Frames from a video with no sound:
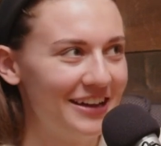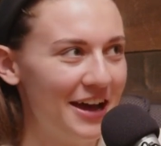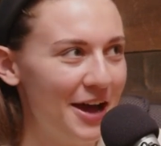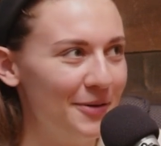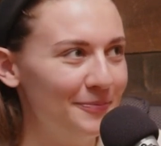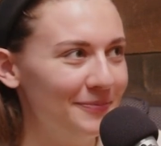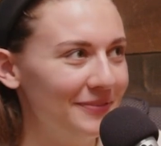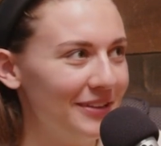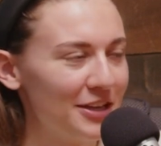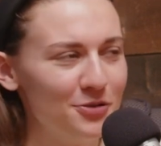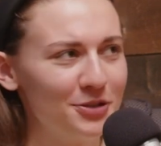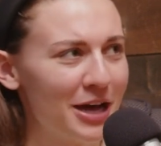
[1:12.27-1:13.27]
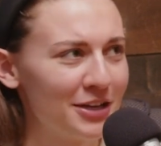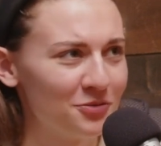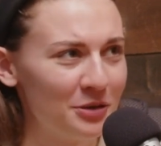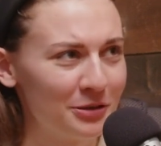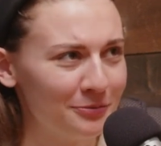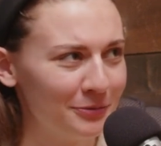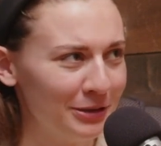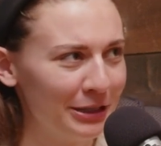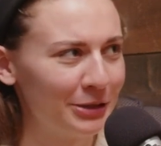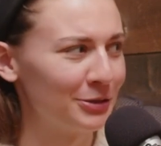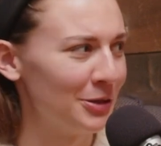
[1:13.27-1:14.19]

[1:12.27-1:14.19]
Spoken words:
Like Utah has weird liquor